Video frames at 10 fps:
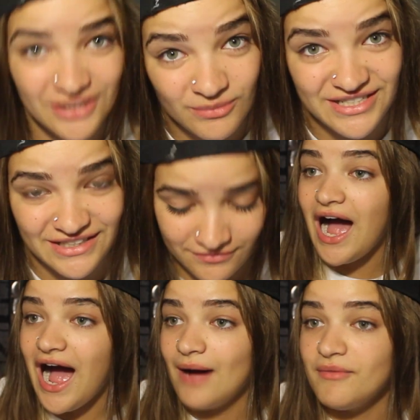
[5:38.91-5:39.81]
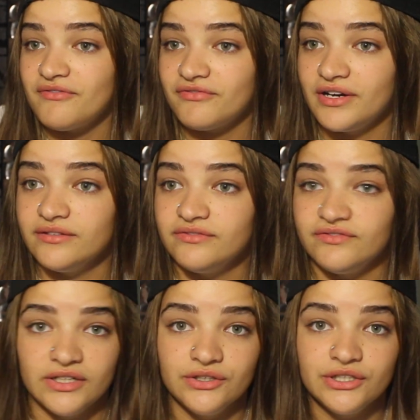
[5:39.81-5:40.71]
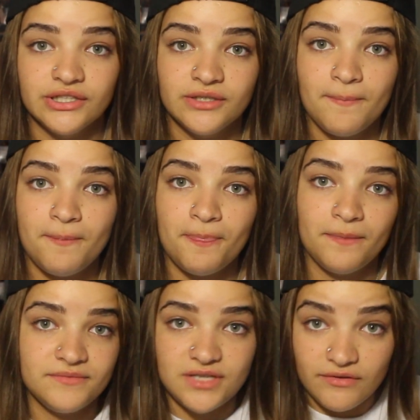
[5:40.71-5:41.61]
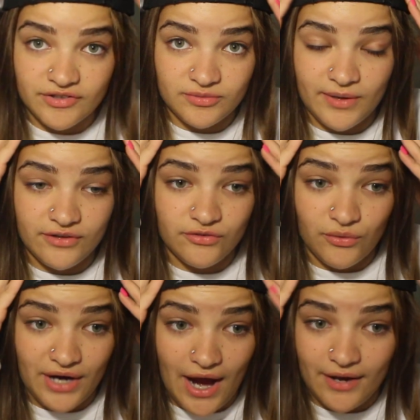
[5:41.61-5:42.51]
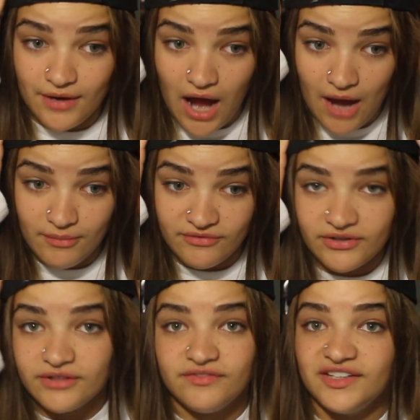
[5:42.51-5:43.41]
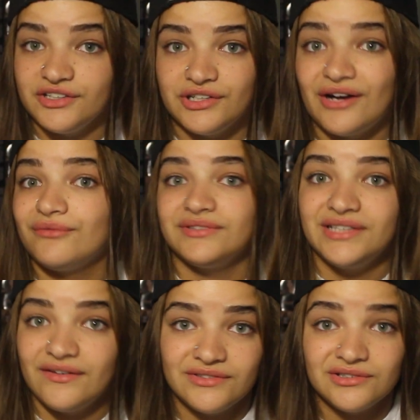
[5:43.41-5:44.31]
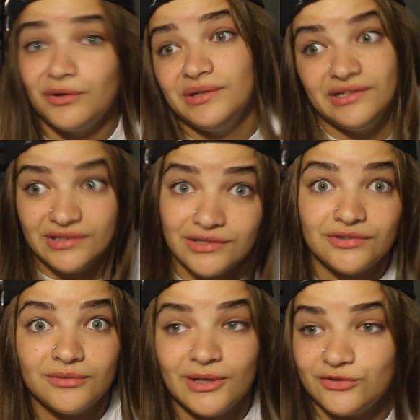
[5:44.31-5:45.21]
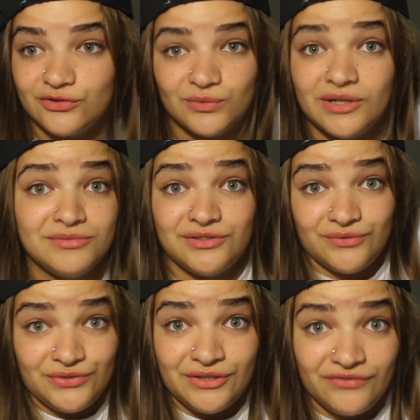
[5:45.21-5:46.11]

number 10, I'm afraid of failure self-explanatory. I I'm afraid of failure. I don't really have to go into detail about this one. I'm just afraid of